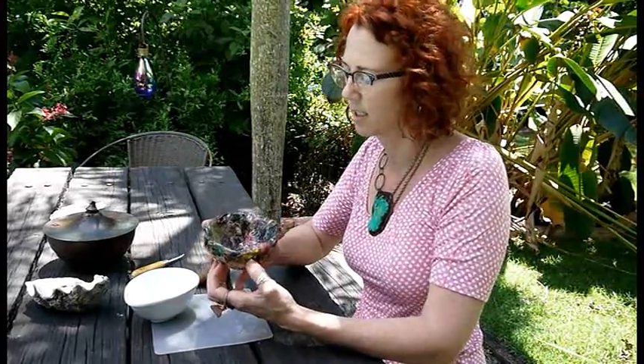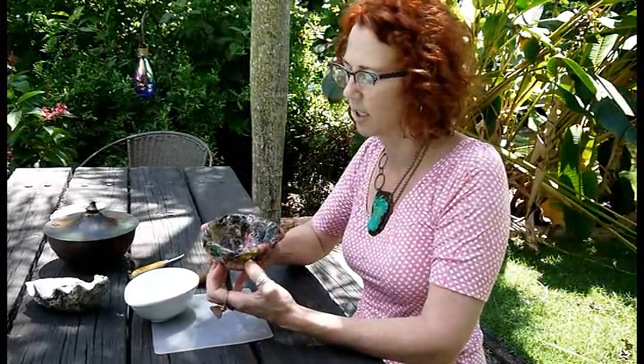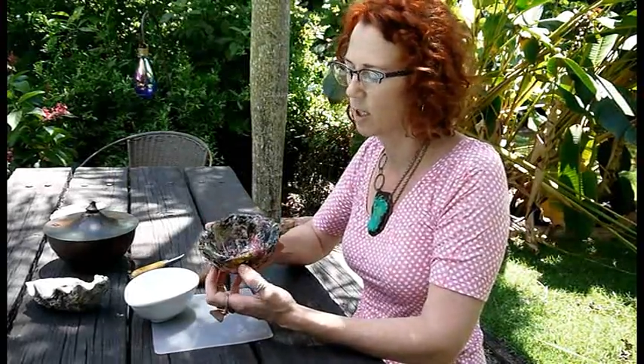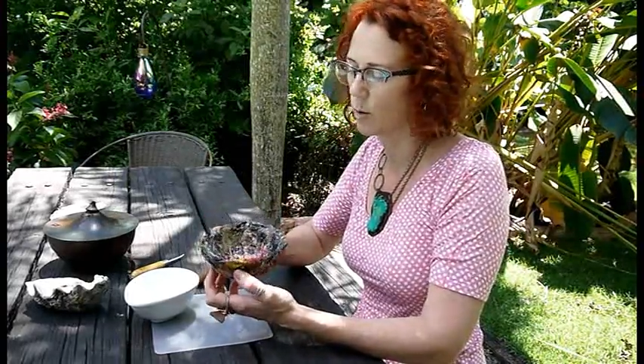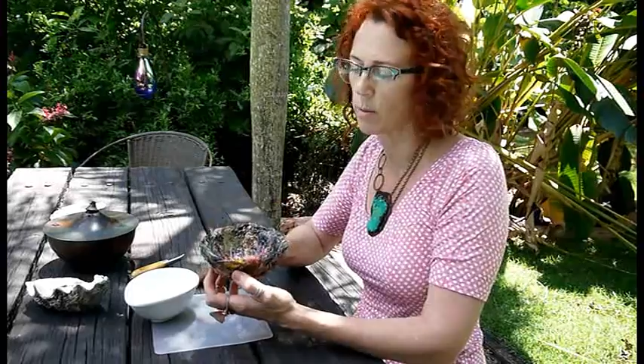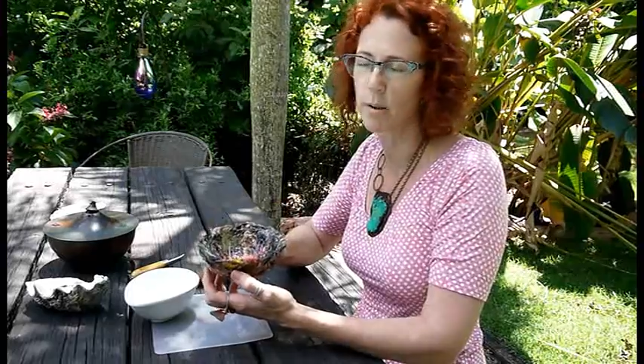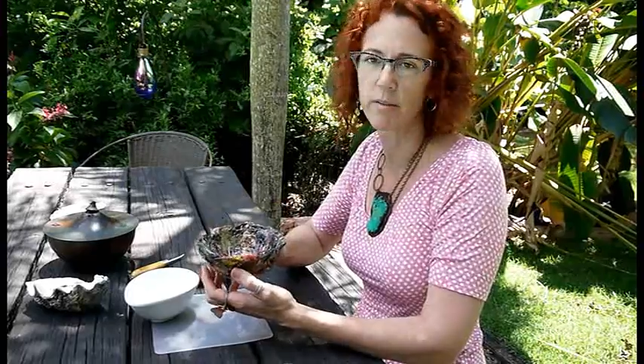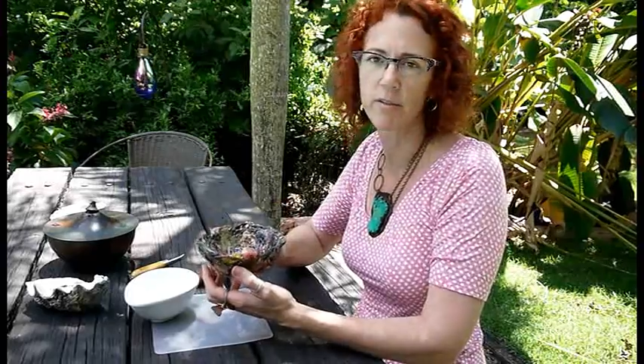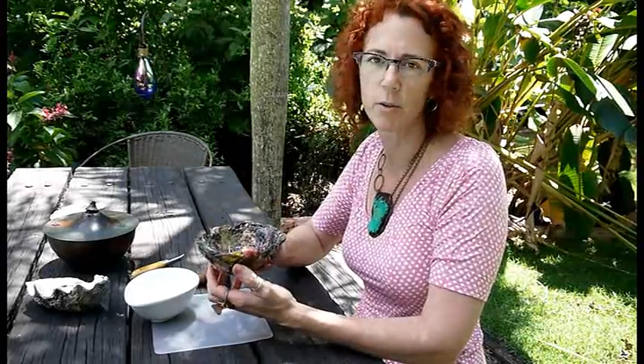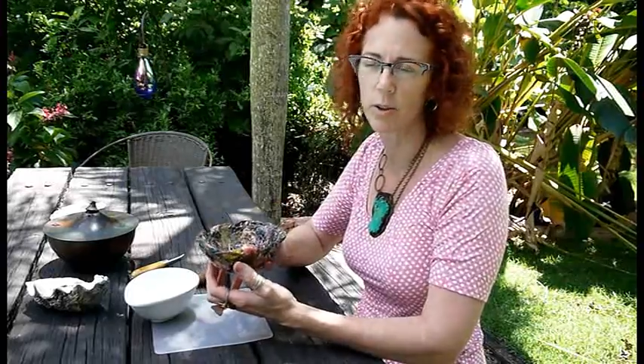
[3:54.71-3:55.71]
You don't want to put
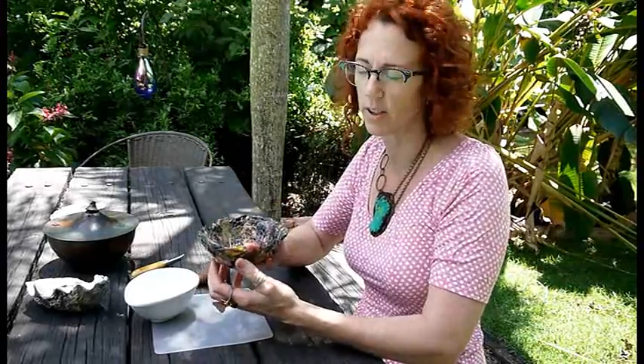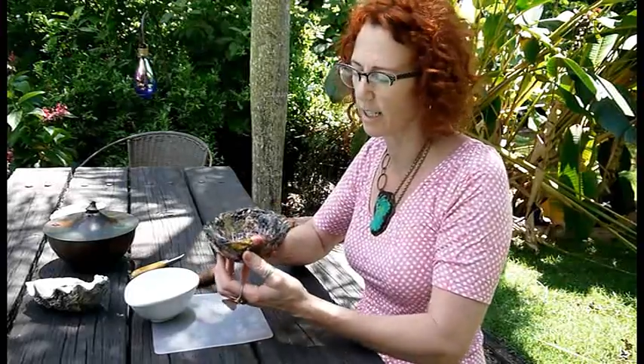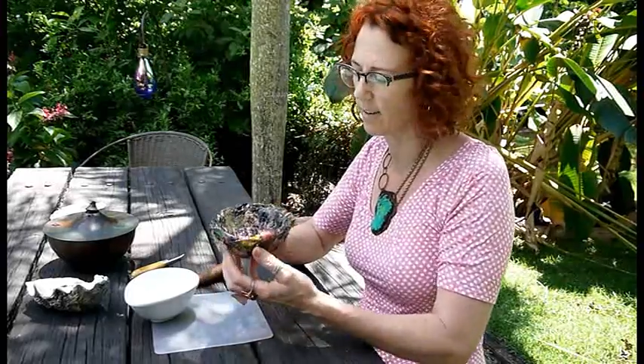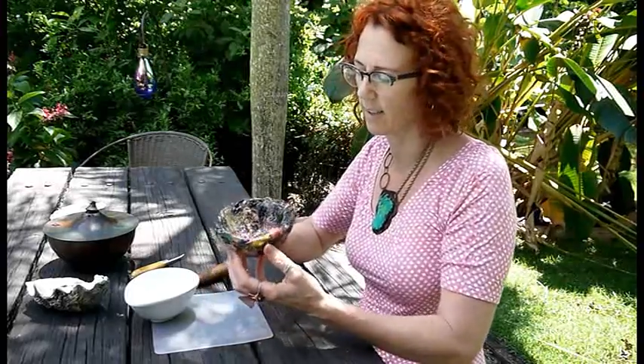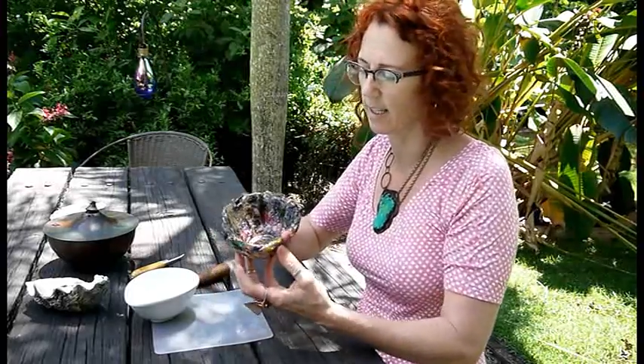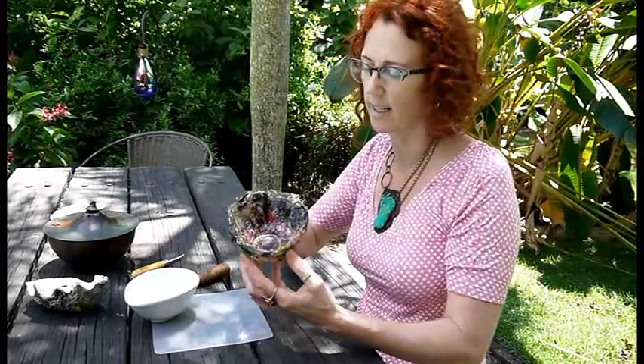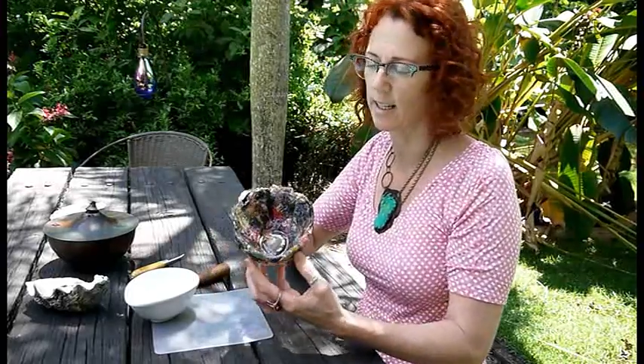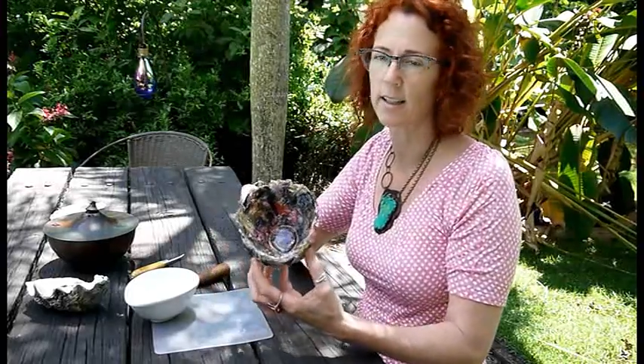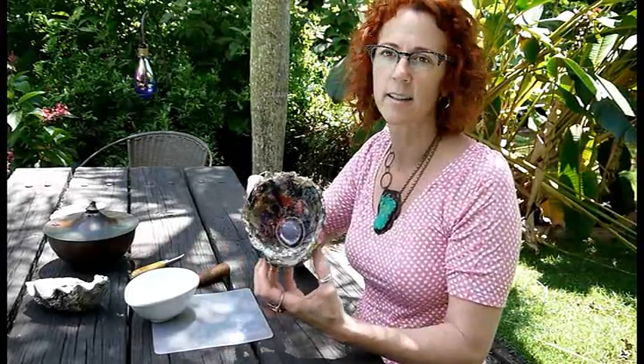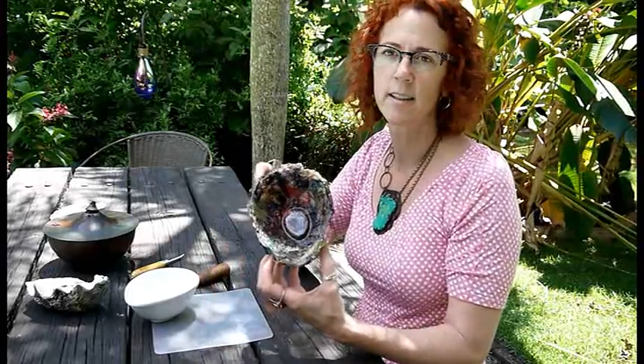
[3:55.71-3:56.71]
food or anything in
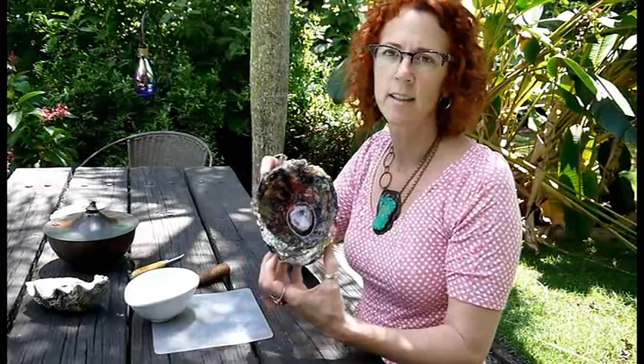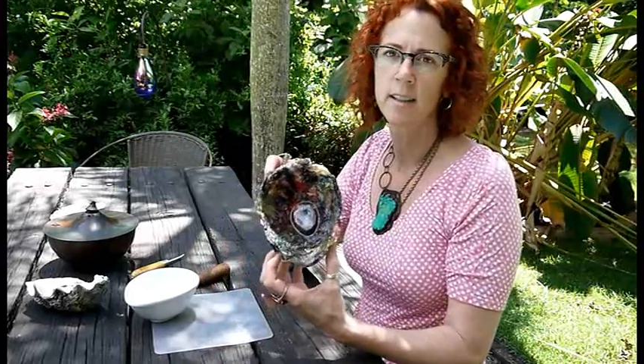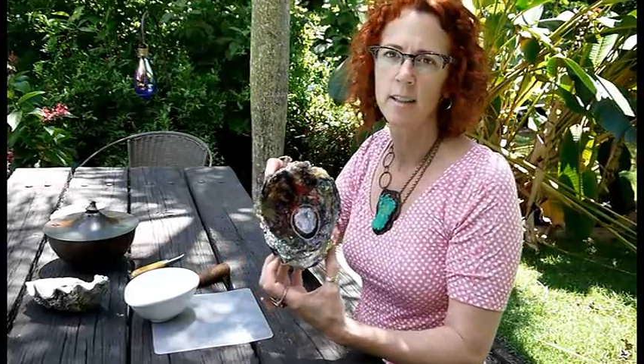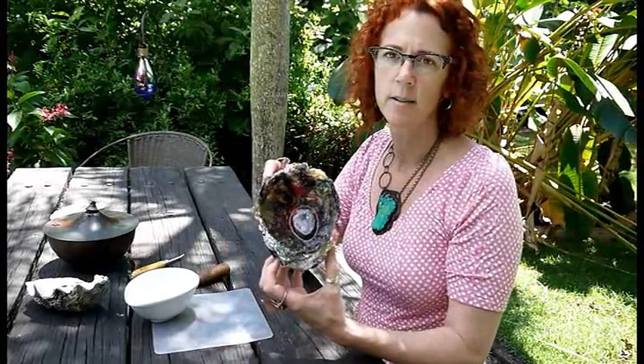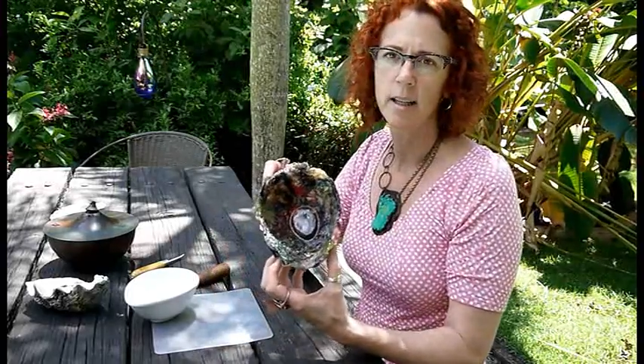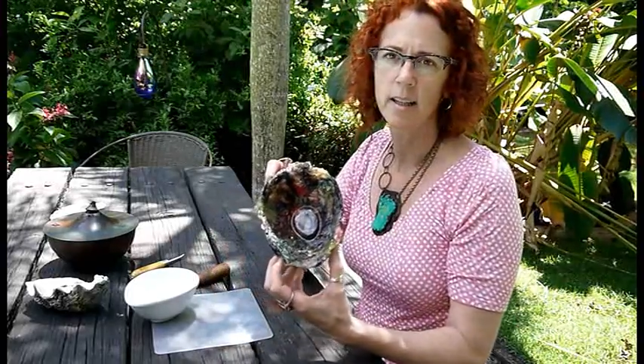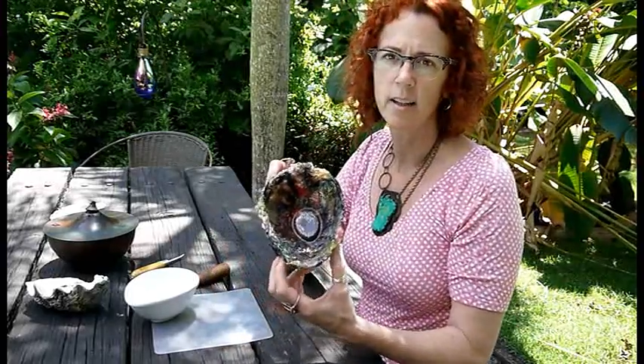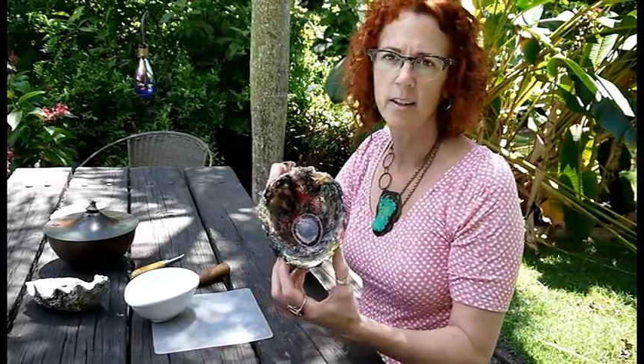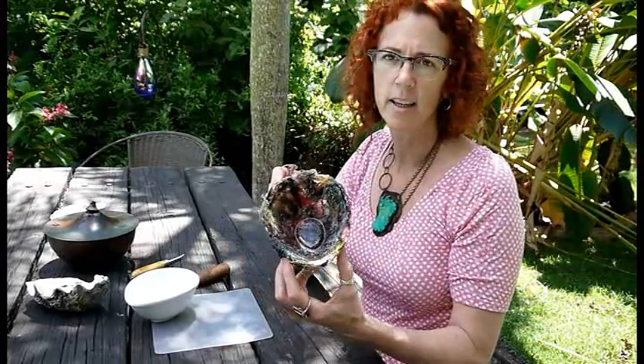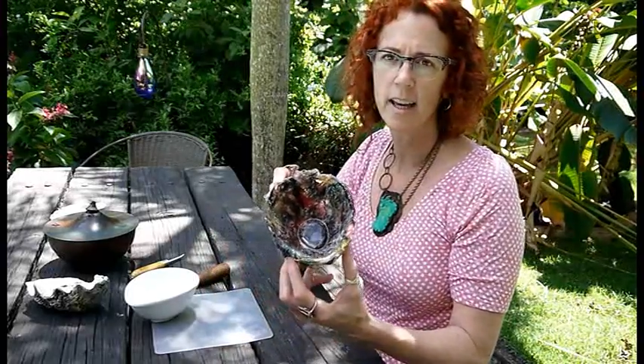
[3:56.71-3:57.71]
it. And
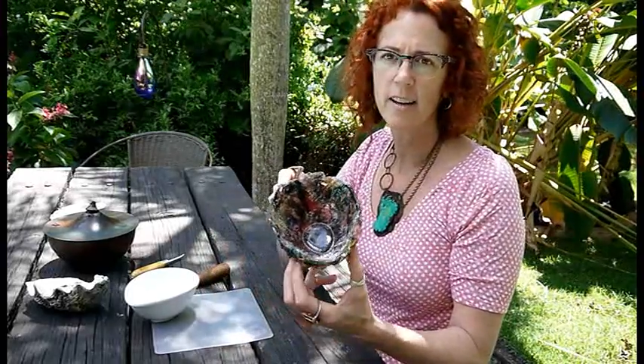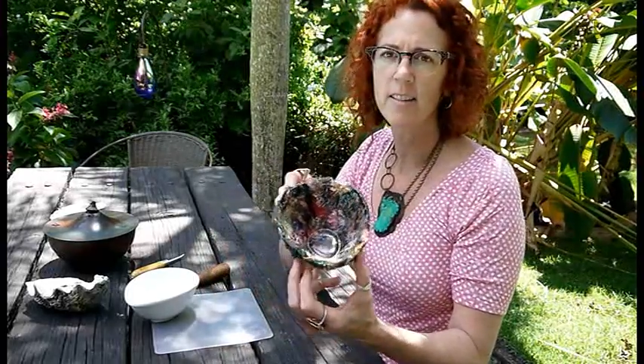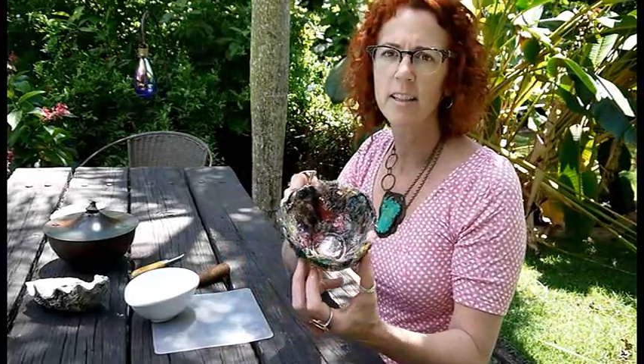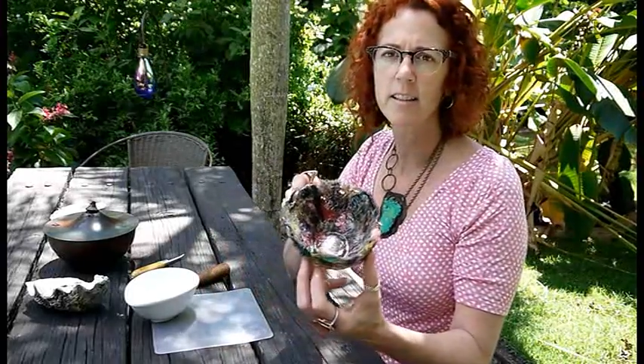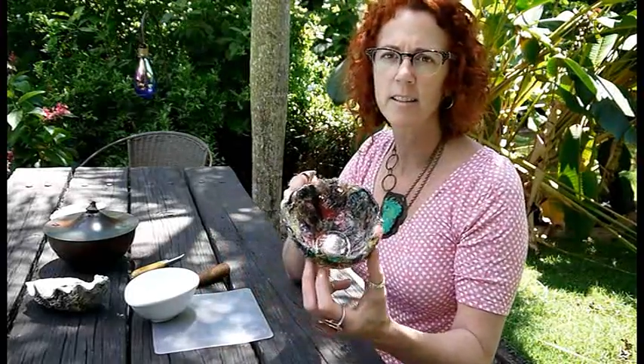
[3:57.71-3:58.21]
here you have it.